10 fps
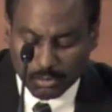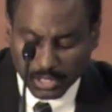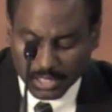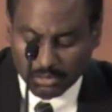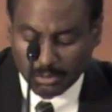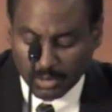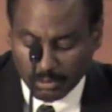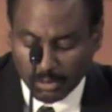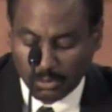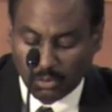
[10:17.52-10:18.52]
Please
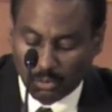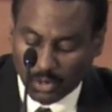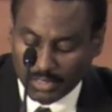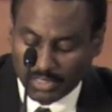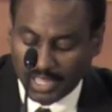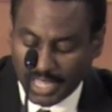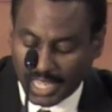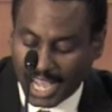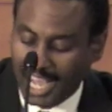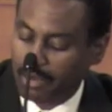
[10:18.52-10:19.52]
remember one
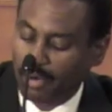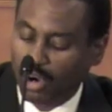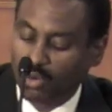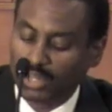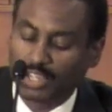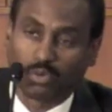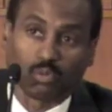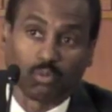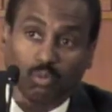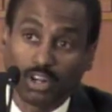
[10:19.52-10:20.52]
thing. I'm only
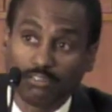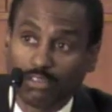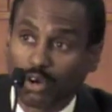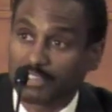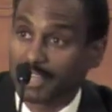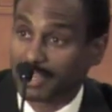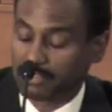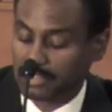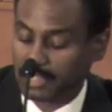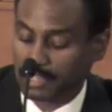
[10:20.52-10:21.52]
one voice out
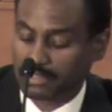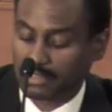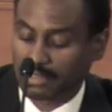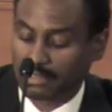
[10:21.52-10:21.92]
of 6.